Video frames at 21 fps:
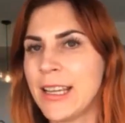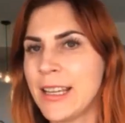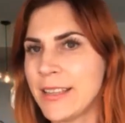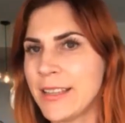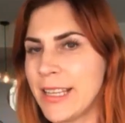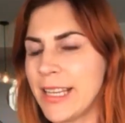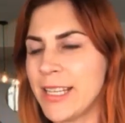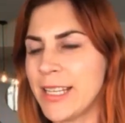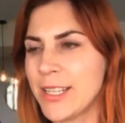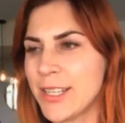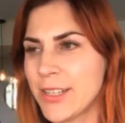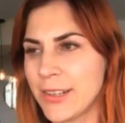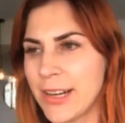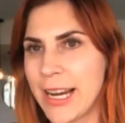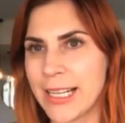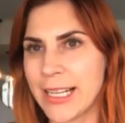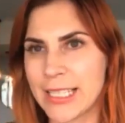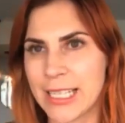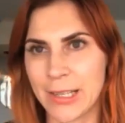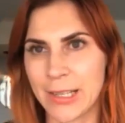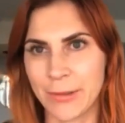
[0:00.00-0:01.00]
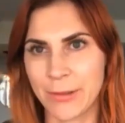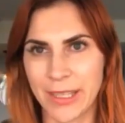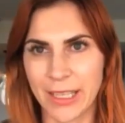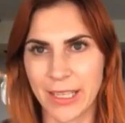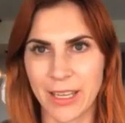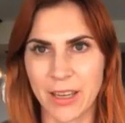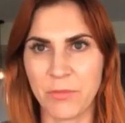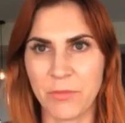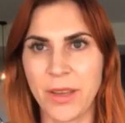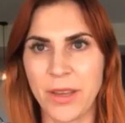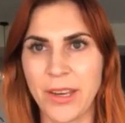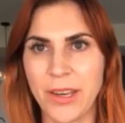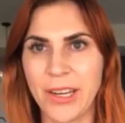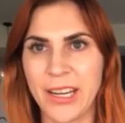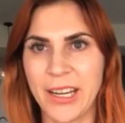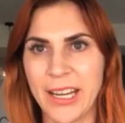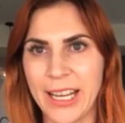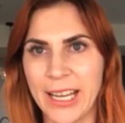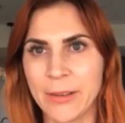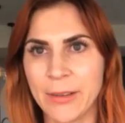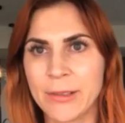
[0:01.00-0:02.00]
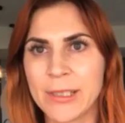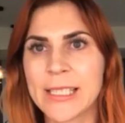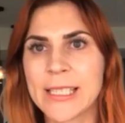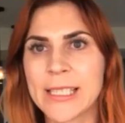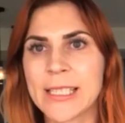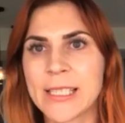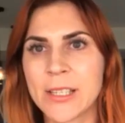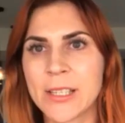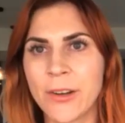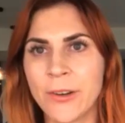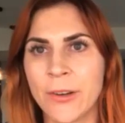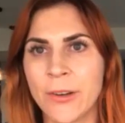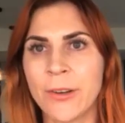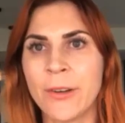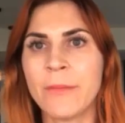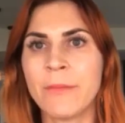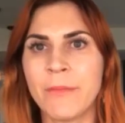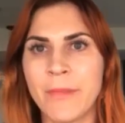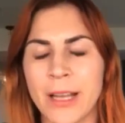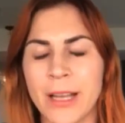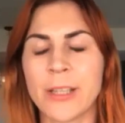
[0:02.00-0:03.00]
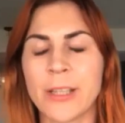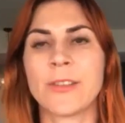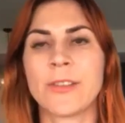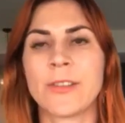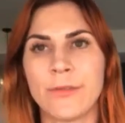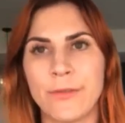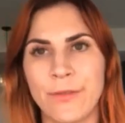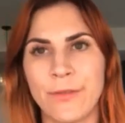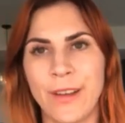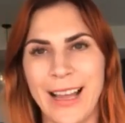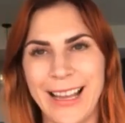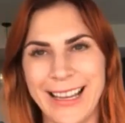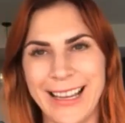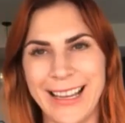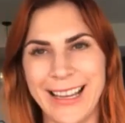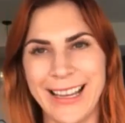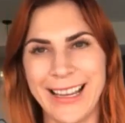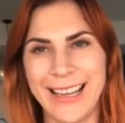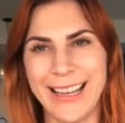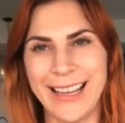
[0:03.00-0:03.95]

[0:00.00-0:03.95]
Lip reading: the interacting with the community. It was so much fun.